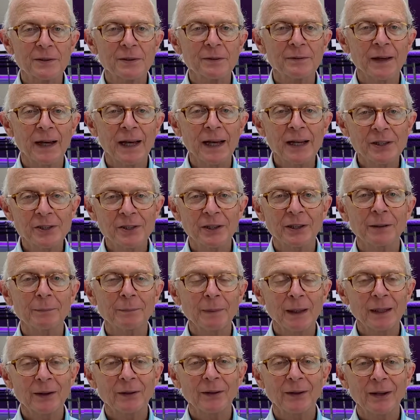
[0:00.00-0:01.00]
of Aging and
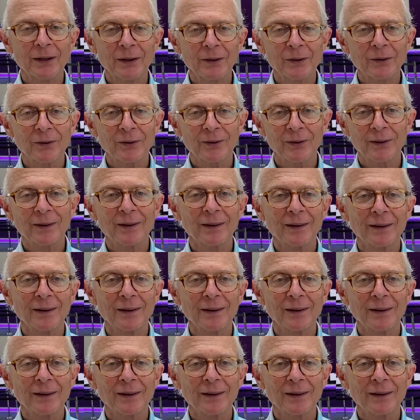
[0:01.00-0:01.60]
Mental Health,